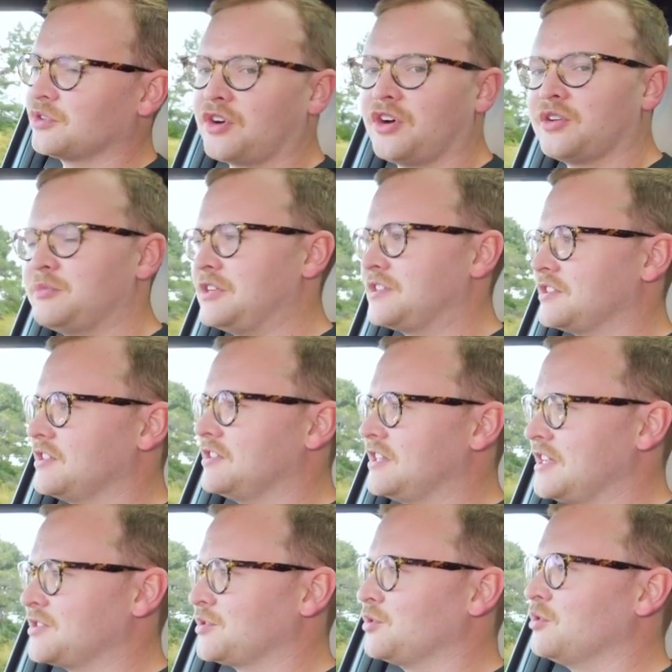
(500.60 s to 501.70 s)
economy to the
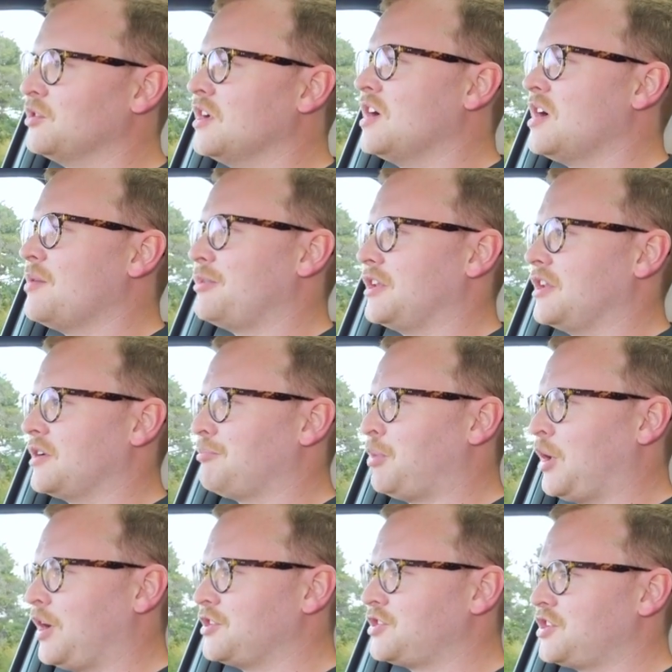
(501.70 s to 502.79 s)
diesel, but in a
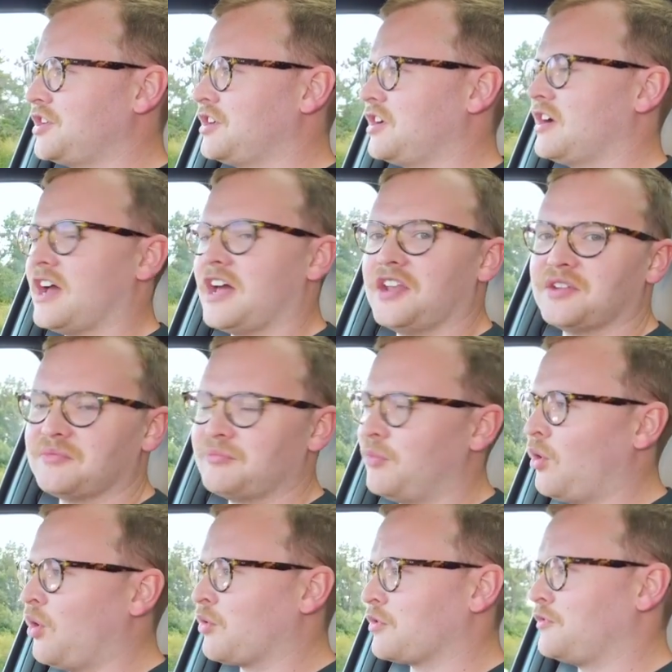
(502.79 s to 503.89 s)
punchier and
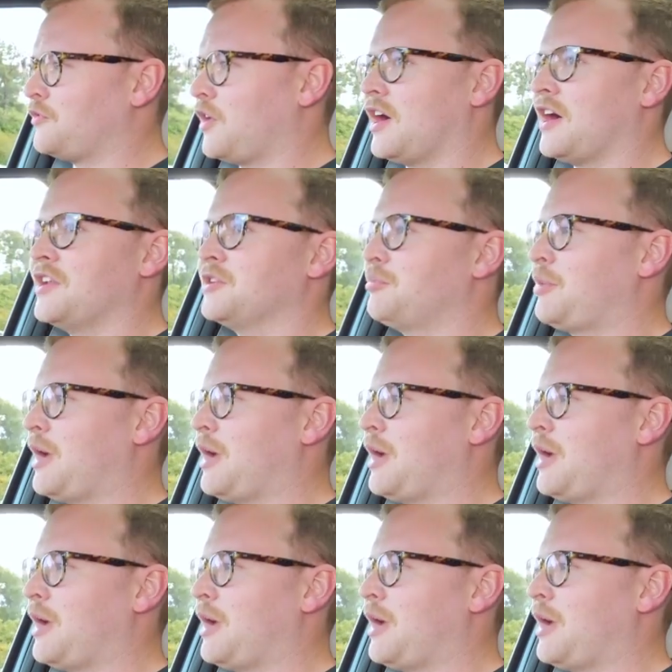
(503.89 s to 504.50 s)
more refined